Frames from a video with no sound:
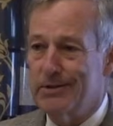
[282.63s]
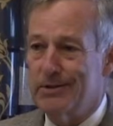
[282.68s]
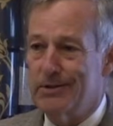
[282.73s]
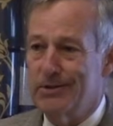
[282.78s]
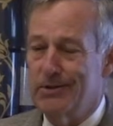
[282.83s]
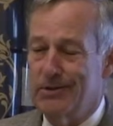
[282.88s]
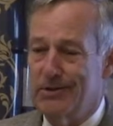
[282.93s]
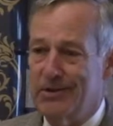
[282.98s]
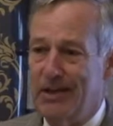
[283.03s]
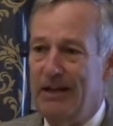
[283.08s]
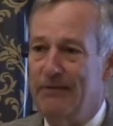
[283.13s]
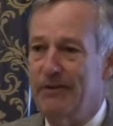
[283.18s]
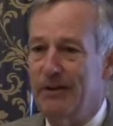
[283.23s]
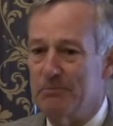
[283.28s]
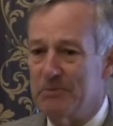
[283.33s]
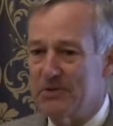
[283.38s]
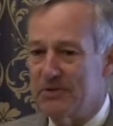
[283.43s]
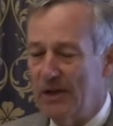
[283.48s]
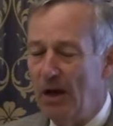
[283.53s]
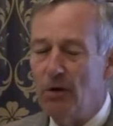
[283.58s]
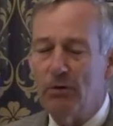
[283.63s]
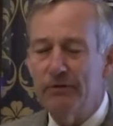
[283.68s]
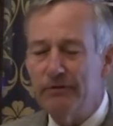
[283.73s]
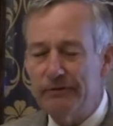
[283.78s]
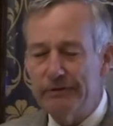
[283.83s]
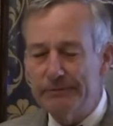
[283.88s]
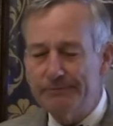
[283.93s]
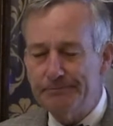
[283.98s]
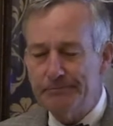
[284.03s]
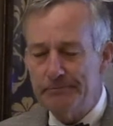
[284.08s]
to save
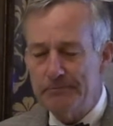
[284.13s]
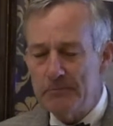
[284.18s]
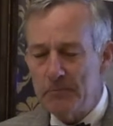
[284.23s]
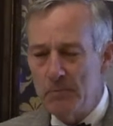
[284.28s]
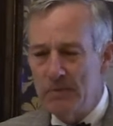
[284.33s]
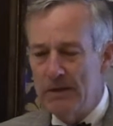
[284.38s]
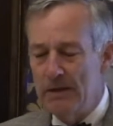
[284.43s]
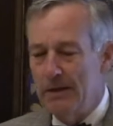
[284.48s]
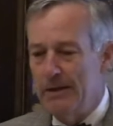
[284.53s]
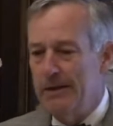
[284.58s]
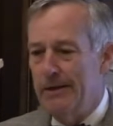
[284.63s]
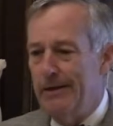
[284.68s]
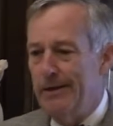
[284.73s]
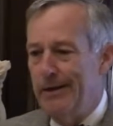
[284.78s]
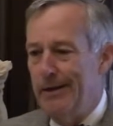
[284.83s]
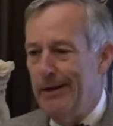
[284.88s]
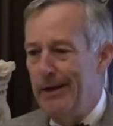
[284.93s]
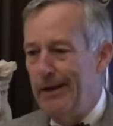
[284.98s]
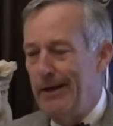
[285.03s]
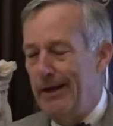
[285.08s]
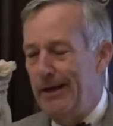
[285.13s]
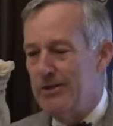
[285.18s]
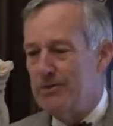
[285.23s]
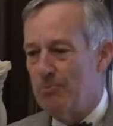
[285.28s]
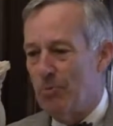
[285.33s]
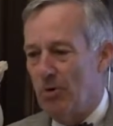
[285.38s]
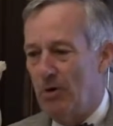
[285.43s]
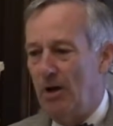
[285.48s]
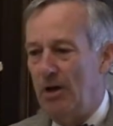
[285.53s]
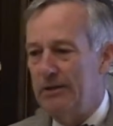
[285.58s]
himself.
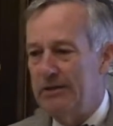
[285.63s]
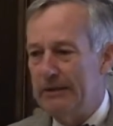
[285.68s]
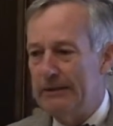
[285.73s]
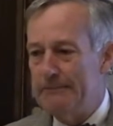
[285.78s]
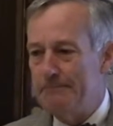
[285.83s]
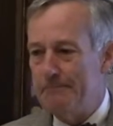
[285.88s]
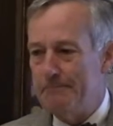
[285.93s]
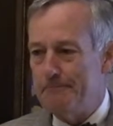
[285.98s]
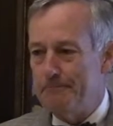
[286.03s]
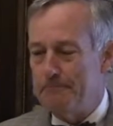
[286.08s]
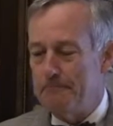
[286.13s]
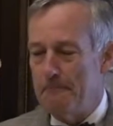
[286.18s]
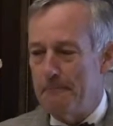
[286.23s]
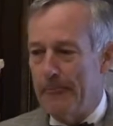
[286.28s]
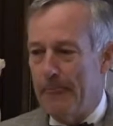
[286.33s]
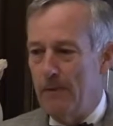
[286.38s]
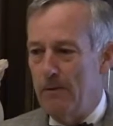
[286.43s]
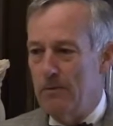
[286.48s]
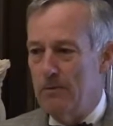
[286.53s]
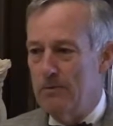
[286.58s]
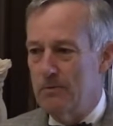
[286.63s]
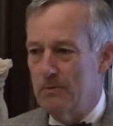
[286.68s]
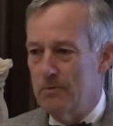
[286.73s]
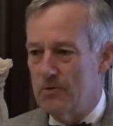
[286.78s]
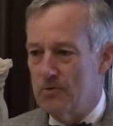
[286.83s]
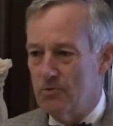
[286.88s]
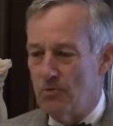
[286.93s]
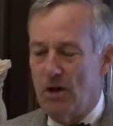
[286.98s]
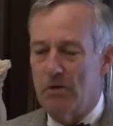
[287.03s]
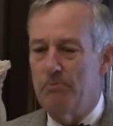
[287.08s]
Esmeralda,
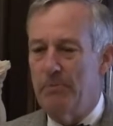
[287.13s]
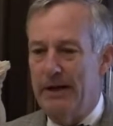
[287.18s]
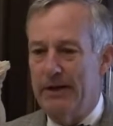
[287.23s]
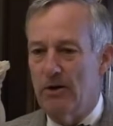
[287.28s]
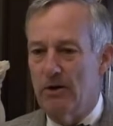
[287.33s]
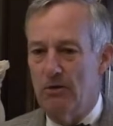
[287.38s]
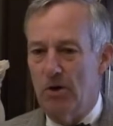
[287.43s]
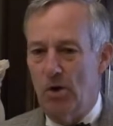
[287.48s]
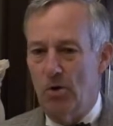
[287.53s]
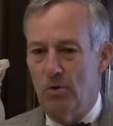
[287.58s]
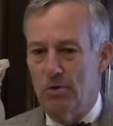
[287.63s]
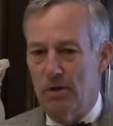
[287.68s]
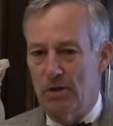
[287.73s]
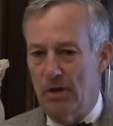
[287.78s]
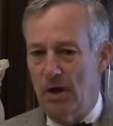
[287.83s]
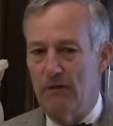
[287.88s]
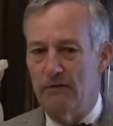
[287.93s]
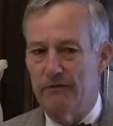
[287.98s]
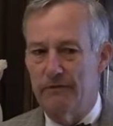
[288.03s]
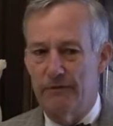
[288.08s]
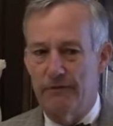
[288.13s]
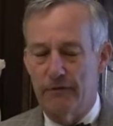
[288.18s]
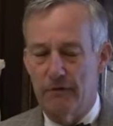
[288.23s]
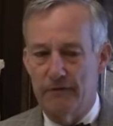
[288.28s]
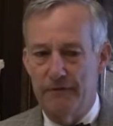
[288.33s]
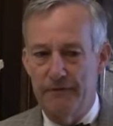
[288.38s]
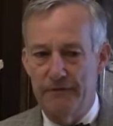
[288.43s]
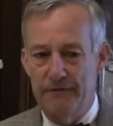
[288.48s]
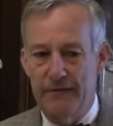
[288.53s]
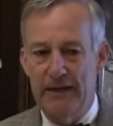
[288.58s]
struck by her own love for
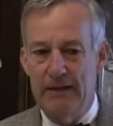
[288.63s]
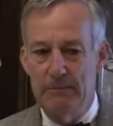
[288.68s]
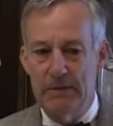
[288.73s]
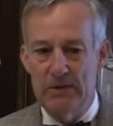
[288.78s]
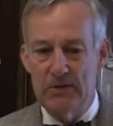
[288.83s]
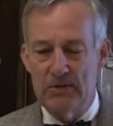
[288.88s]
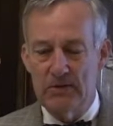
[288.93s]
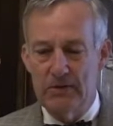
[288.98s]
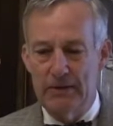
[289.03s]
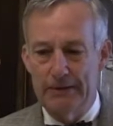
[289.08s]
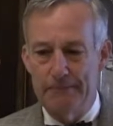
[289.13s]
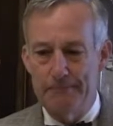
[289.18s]
Phoebus,